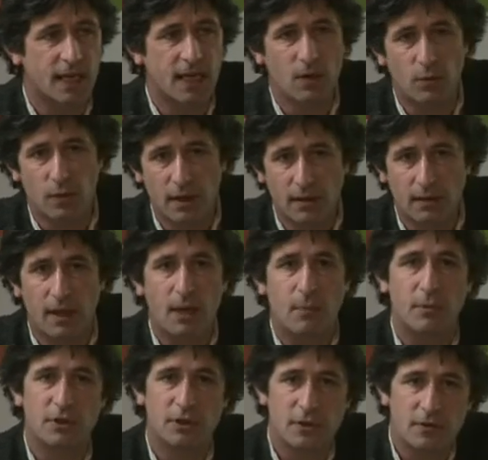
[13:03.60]
they will
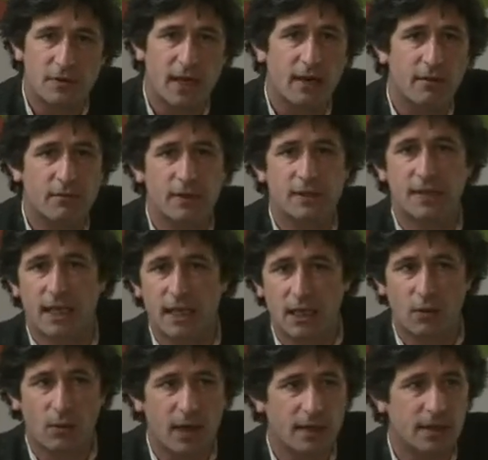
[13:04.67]
produce every
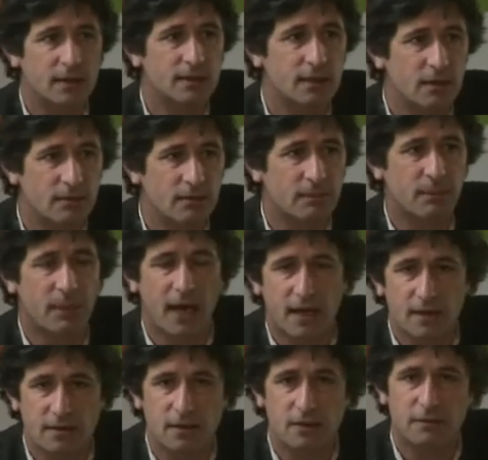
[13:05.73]
takeaway that didn't
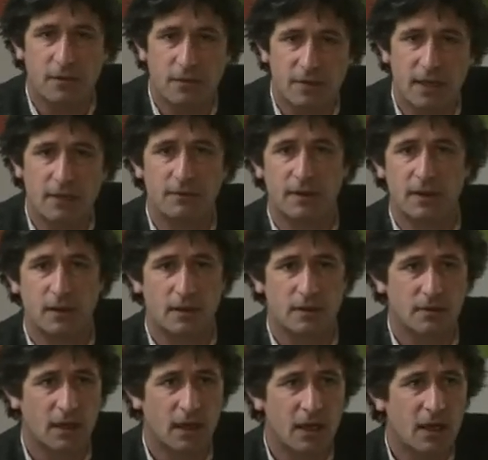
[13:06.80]
pass its food safety
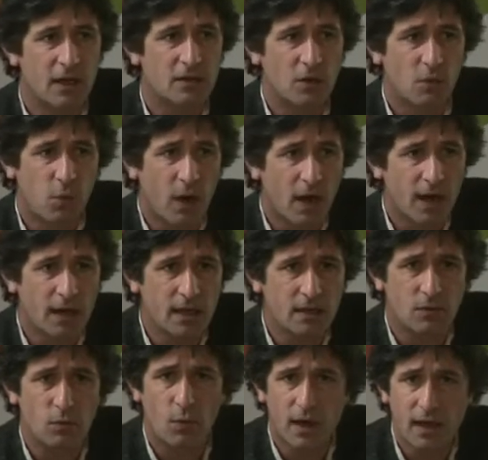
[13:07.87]
laws. So
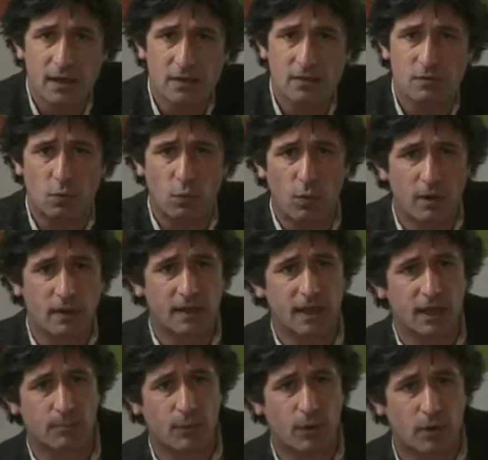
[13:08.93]
why is one
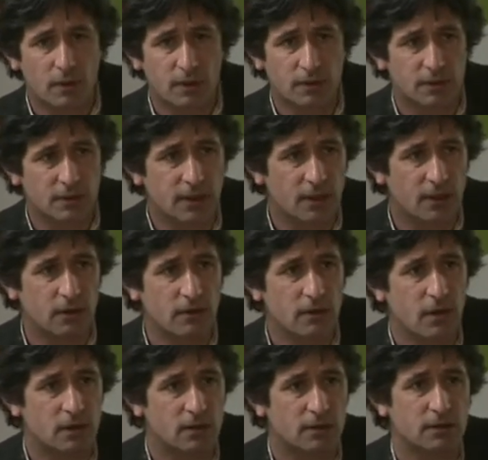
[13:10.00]
thing important and the other
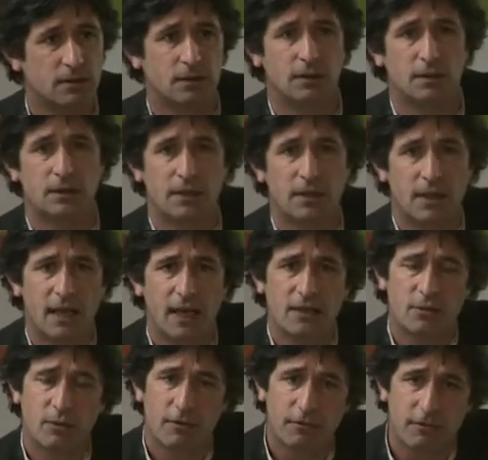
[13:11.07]
not?
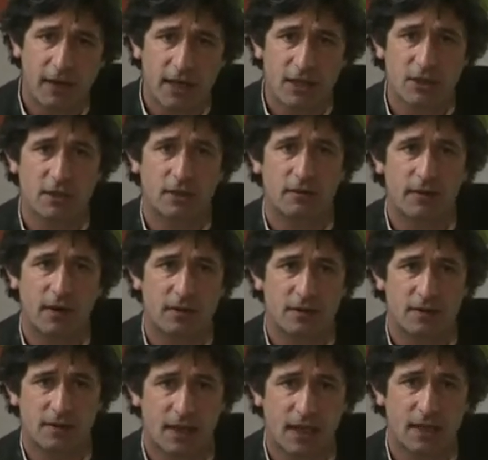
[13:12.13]
It's a reflection of our
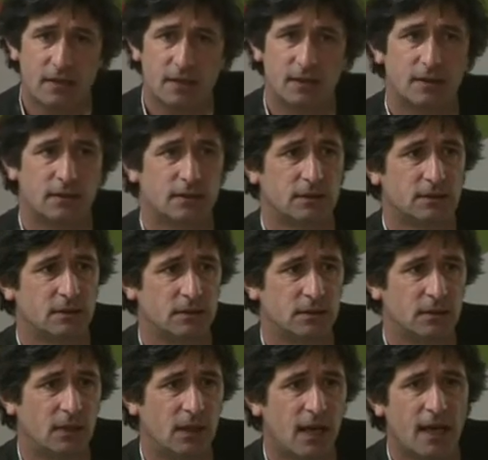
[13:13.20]
society,
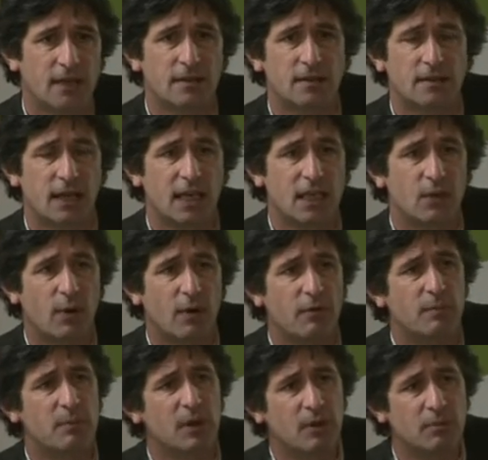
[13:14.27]
a society where
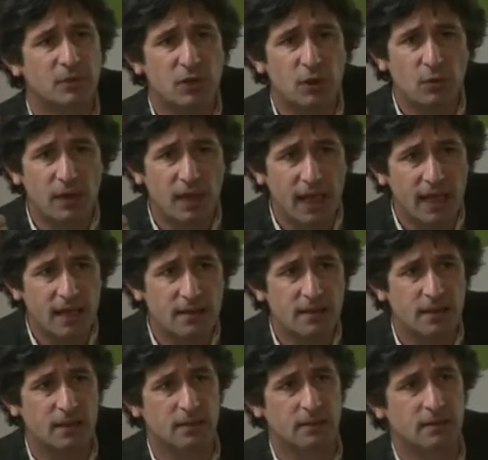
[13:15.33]
we've become too
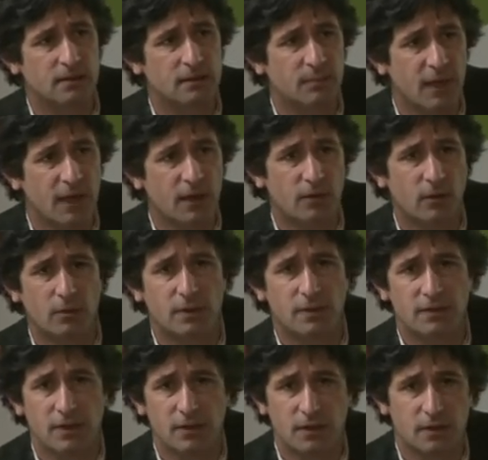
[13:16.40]
lazy to make our own
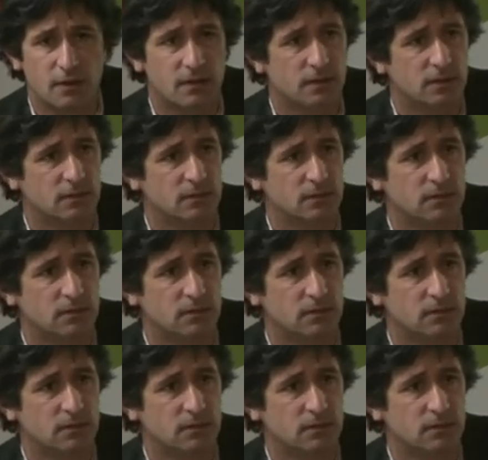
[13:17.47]
decisions,